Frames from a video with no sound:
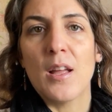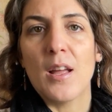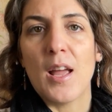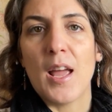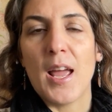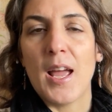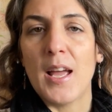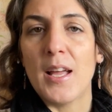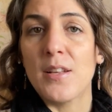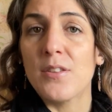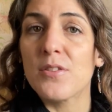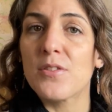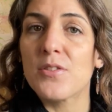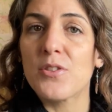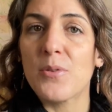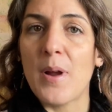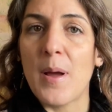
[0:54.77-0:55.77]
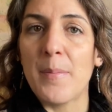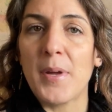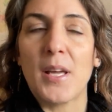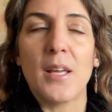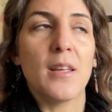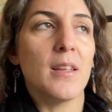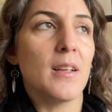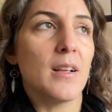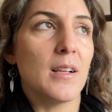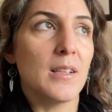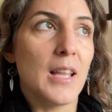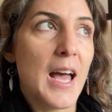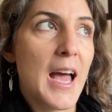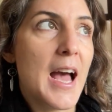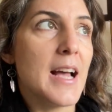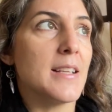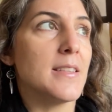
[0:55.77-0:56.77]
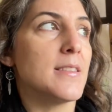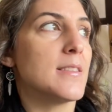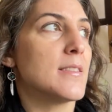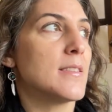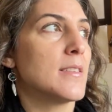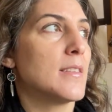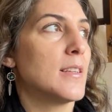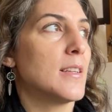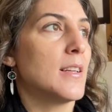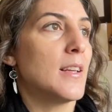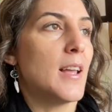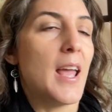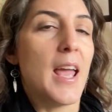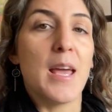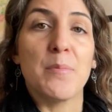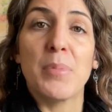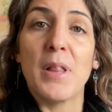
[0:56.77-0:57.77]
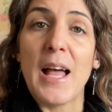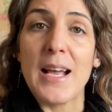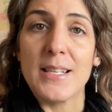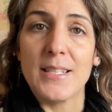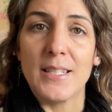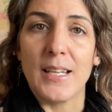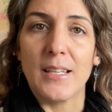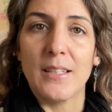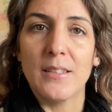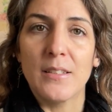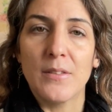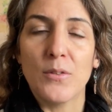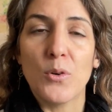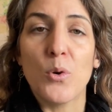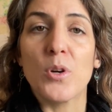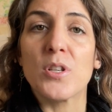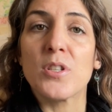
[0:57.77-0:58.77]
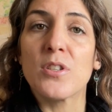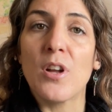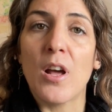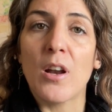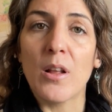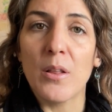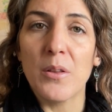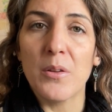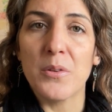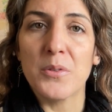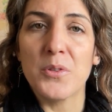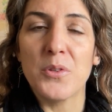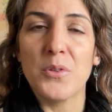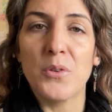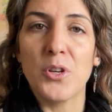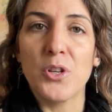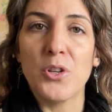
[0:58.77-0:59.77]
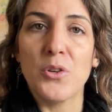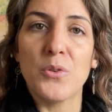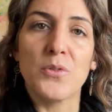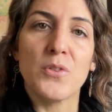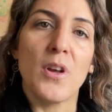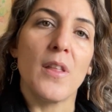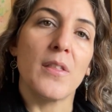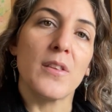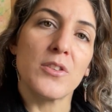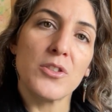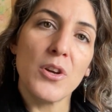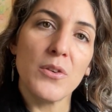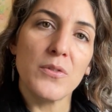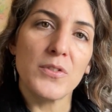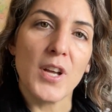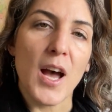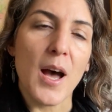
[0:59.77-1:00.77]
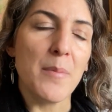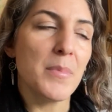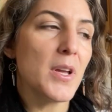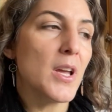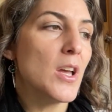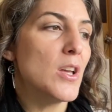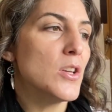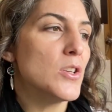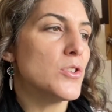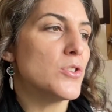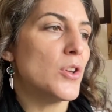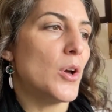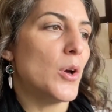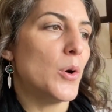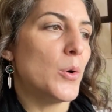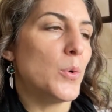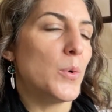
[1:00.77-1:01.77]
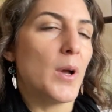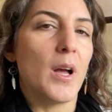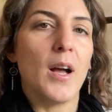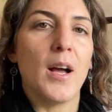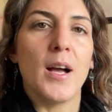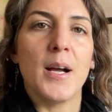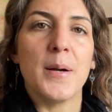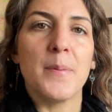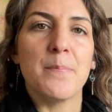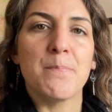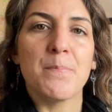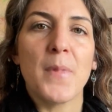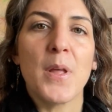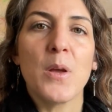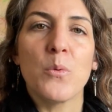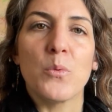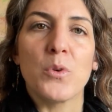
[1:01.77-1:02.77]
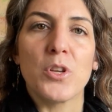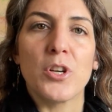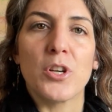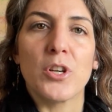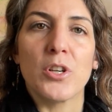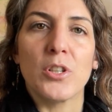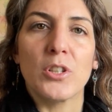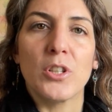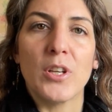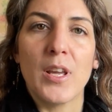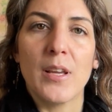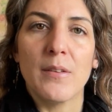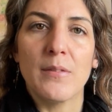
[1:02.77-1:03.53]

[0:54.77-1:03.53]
and ceramic, glass, and plastic. Of course, not all those you can use on the stovetop. So when you're looking